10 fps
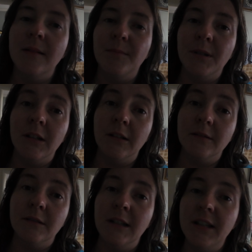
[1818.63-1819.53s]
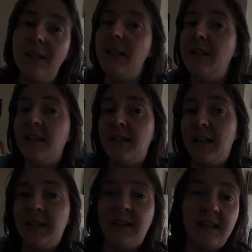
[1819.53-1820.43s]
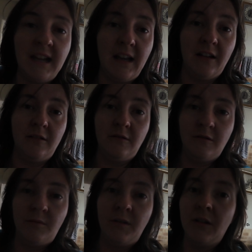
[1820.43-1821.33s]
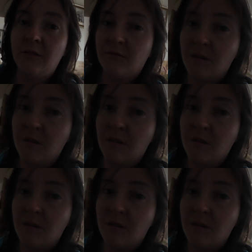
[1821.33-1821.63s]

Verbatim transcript: but listening to Jessie now with those